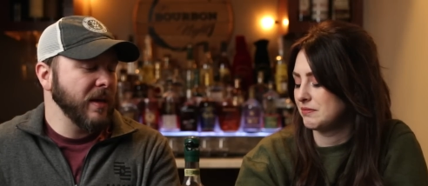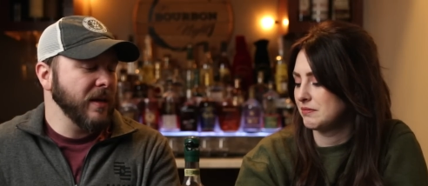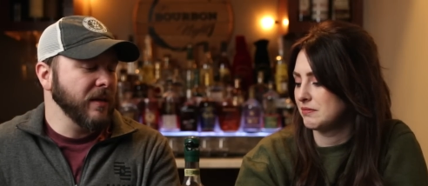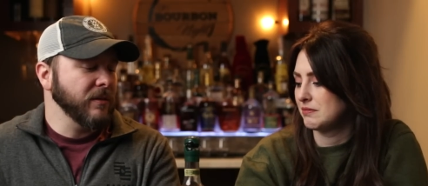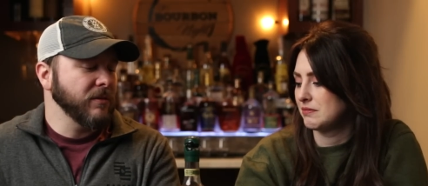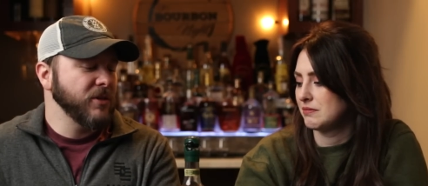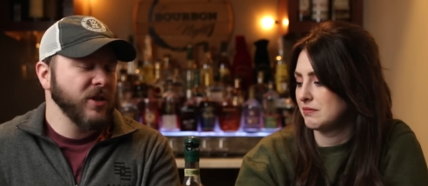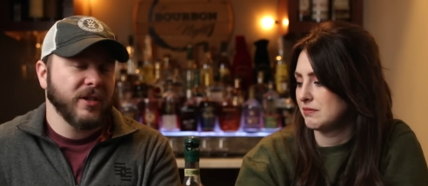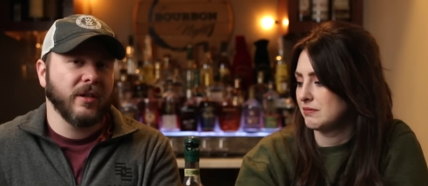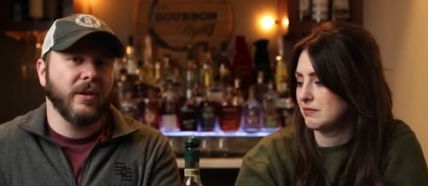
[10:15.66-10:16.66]
Speaker 1: being
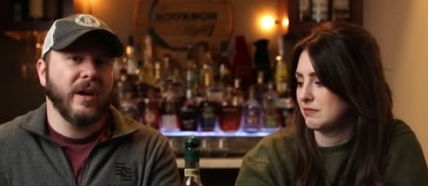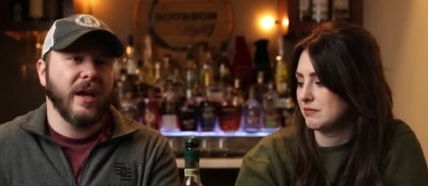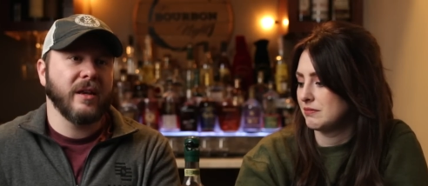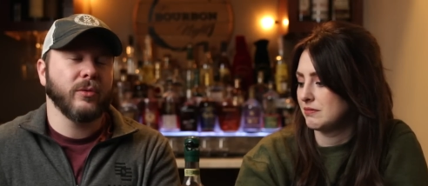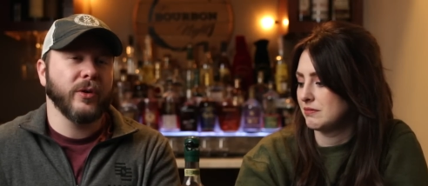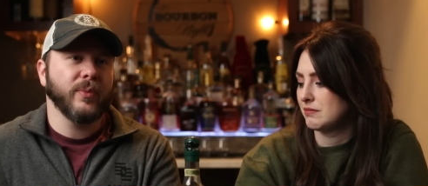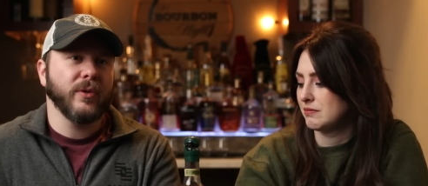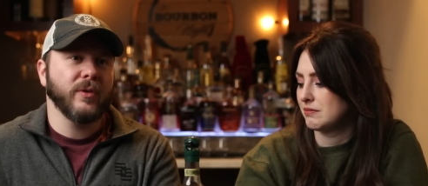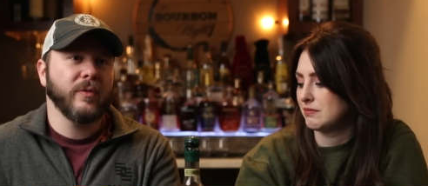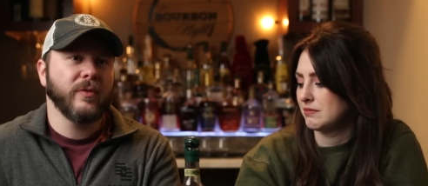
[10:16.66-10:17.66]
just under 93
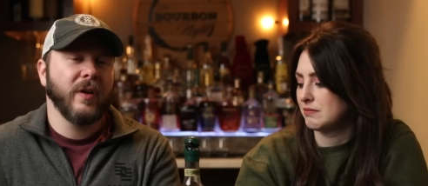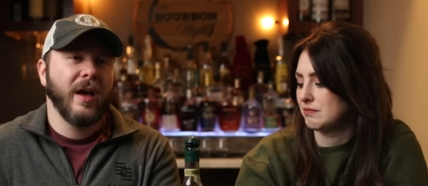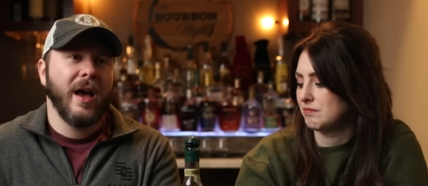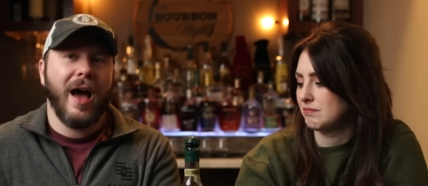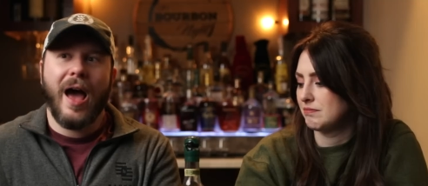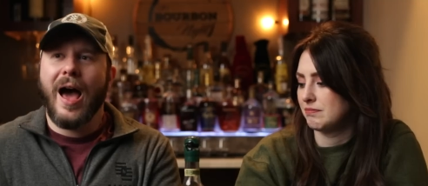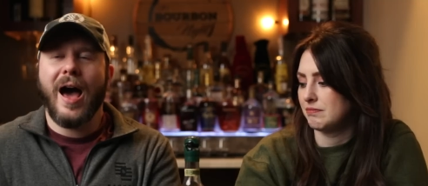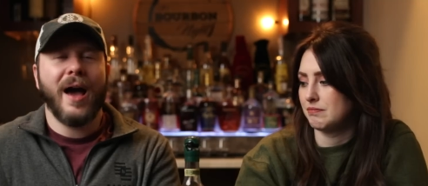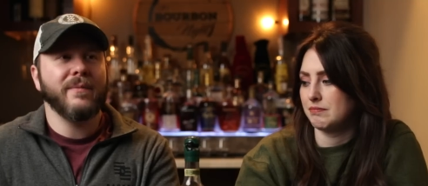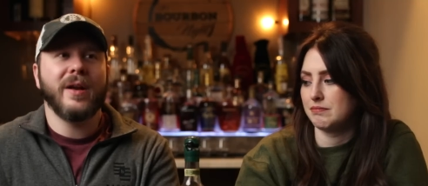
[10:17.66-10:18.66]
proof,
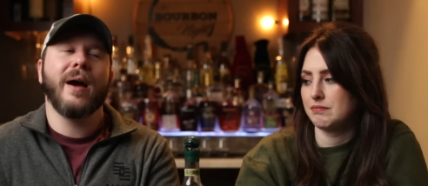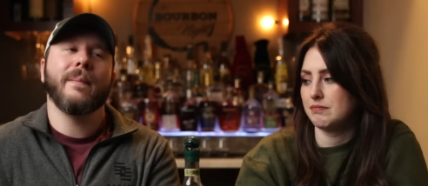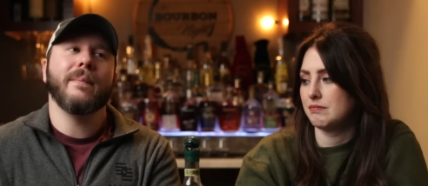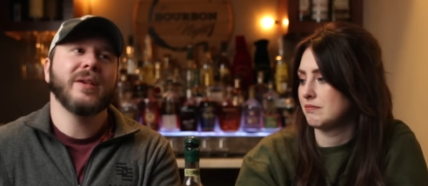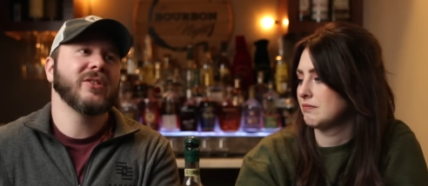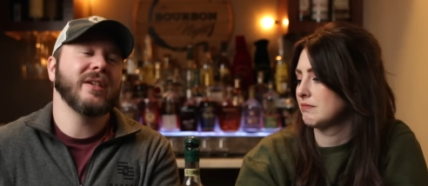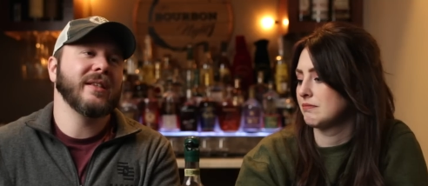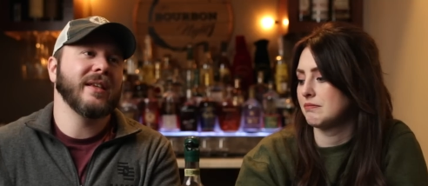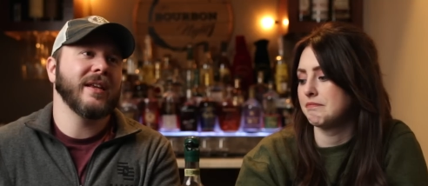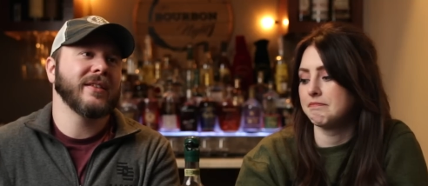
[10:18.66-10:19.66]
I'm not
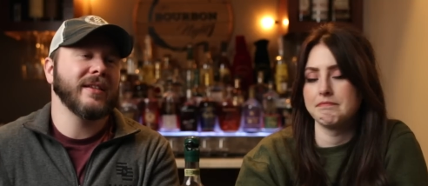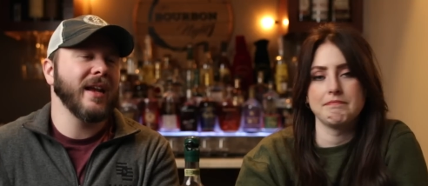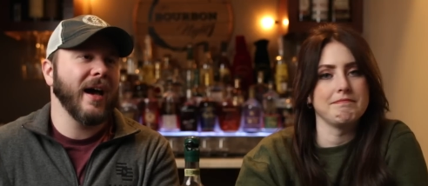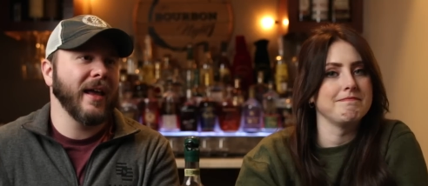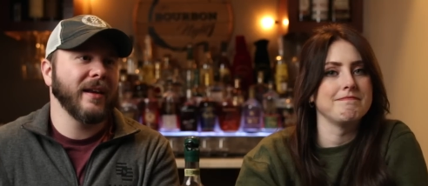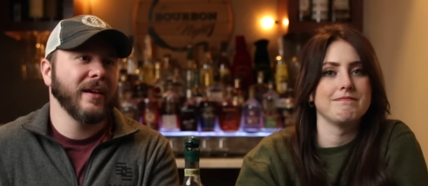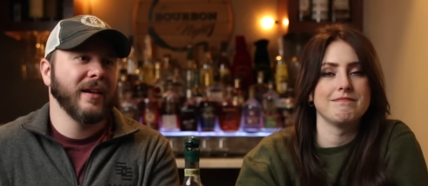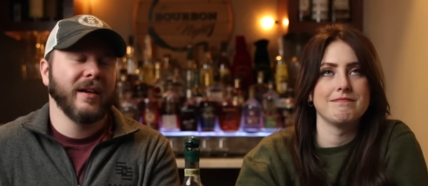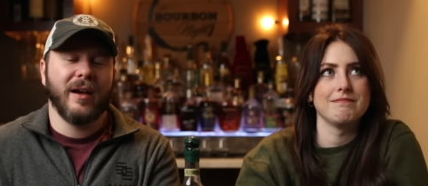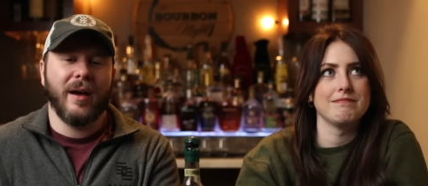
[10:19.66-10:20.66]
missing that it's not
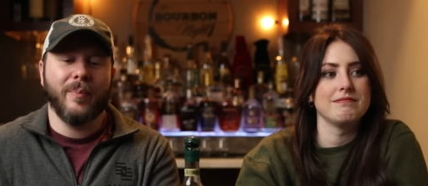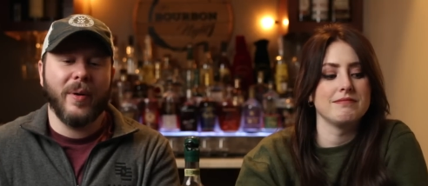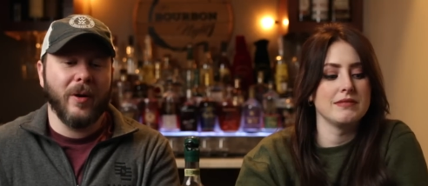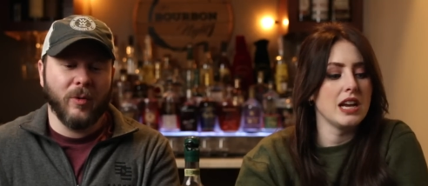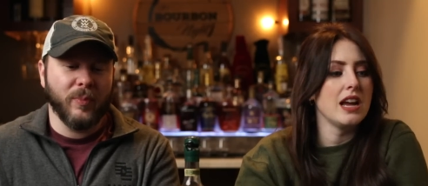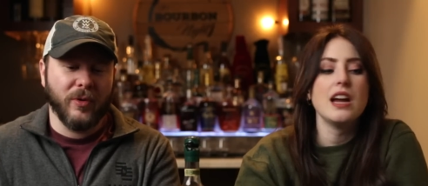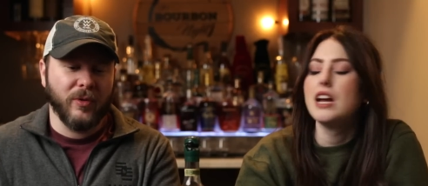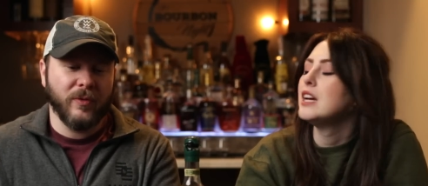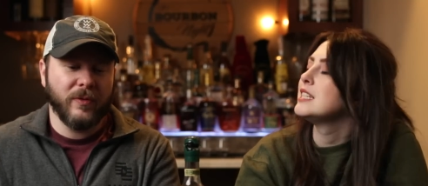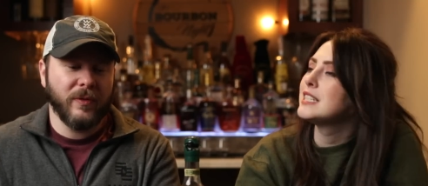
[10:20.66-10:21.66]
a barrel
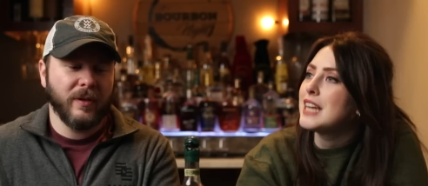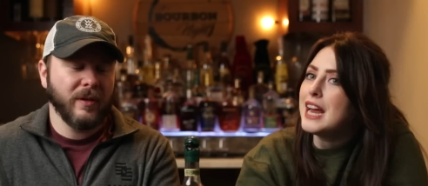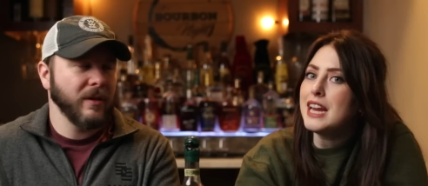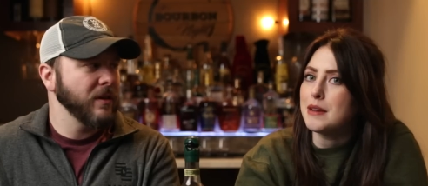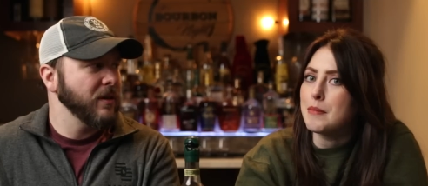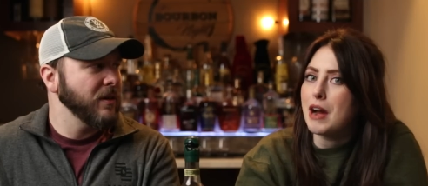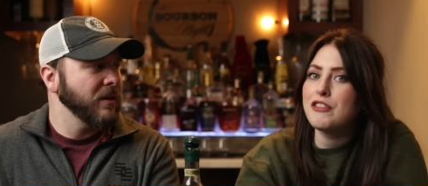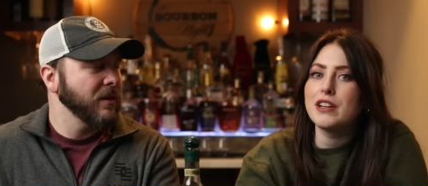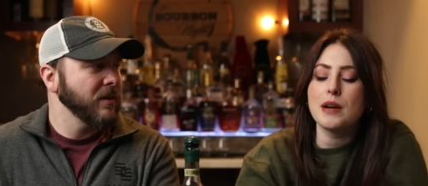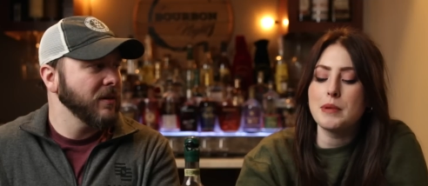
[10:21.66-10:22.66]
proof.
Speaker 2: Same. I
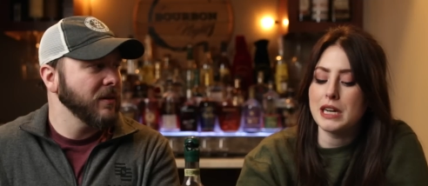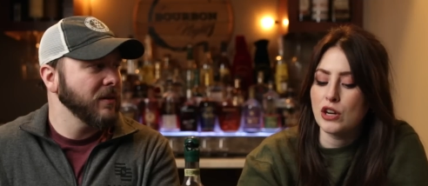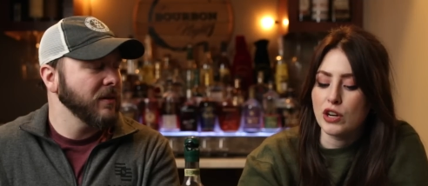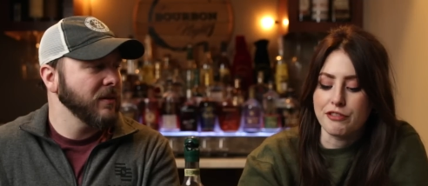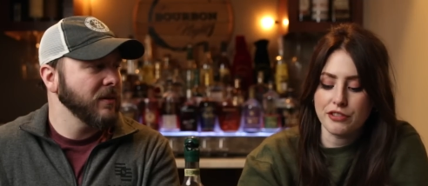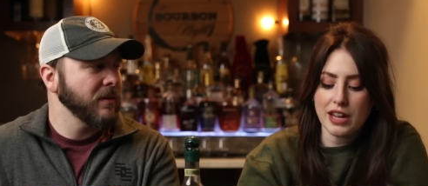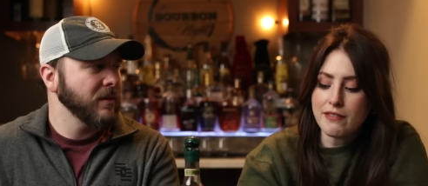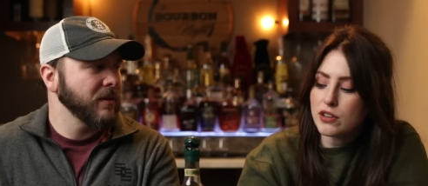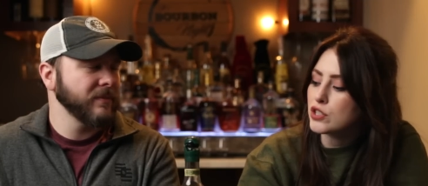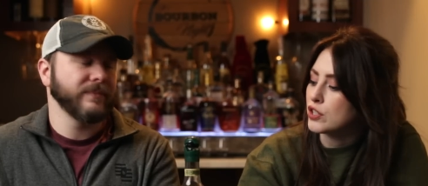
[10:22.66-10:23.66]
feel like I'm getting good
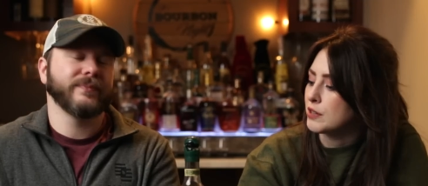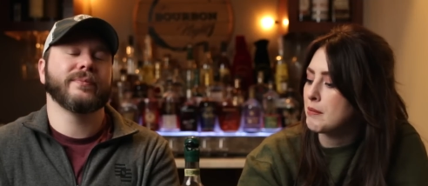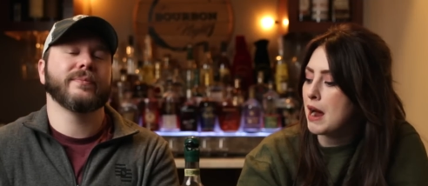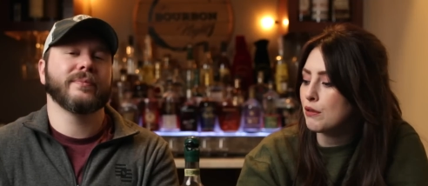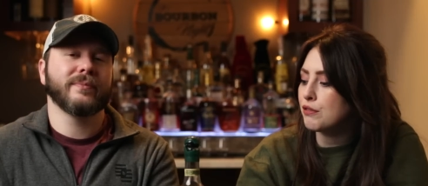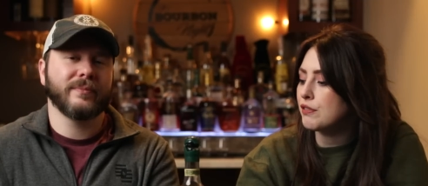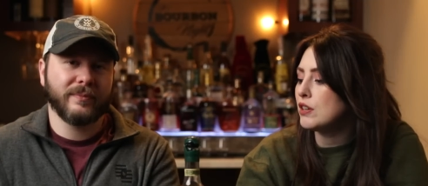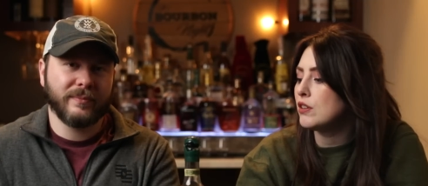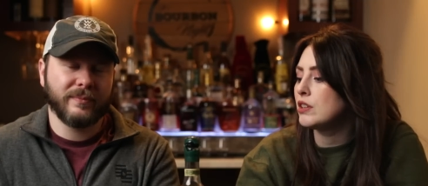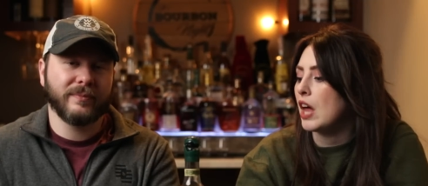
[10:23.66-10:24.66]
flavors, good
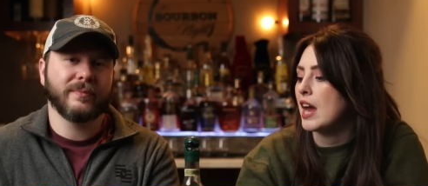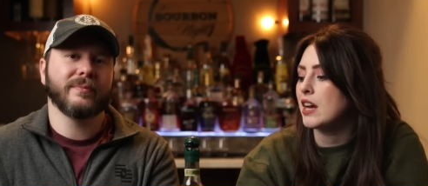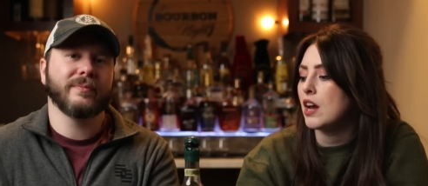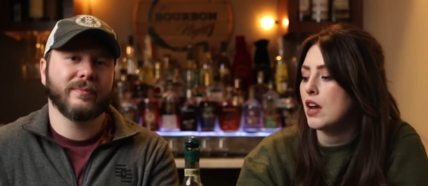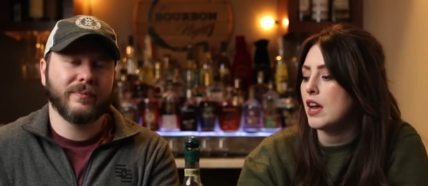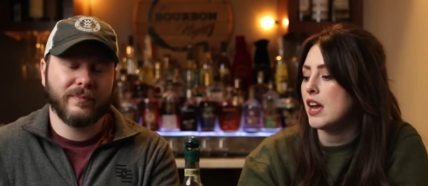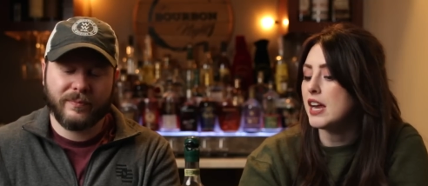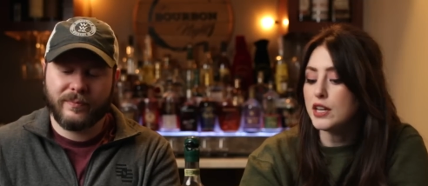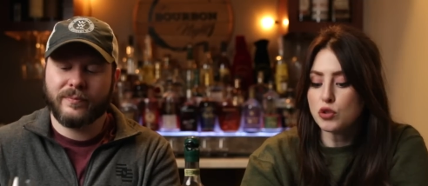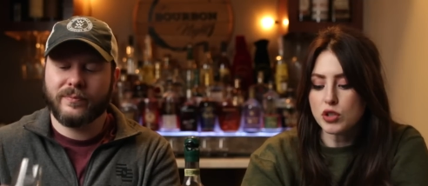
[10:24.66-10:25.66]
mouthfeel, like
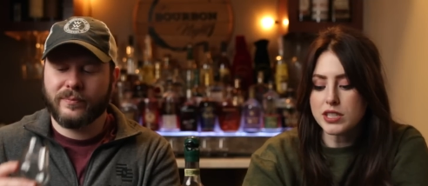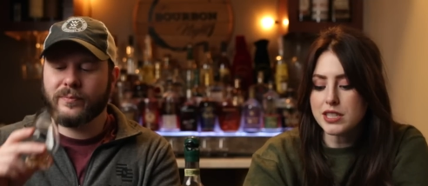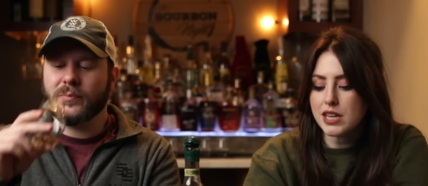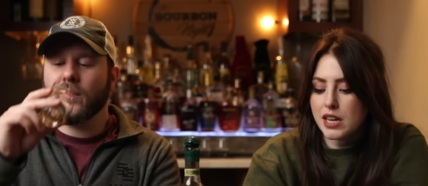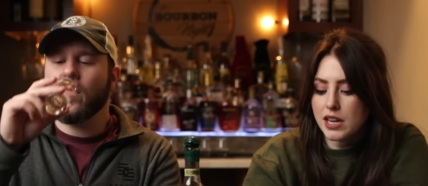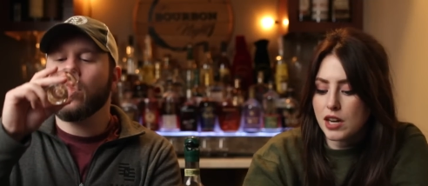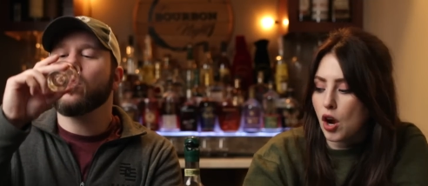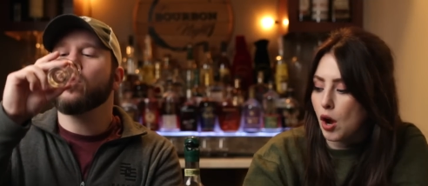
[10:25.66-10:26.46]
interesting,